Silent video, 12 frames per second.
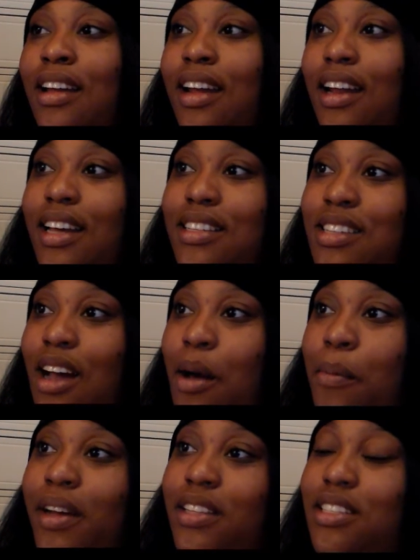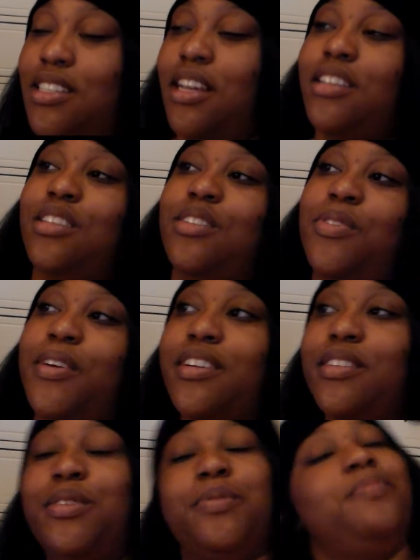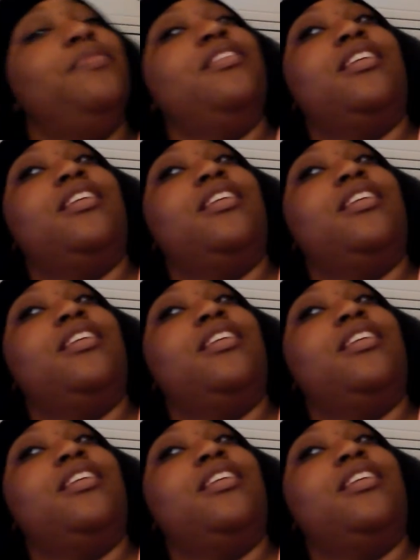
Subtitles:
Now let's talk about the judges first.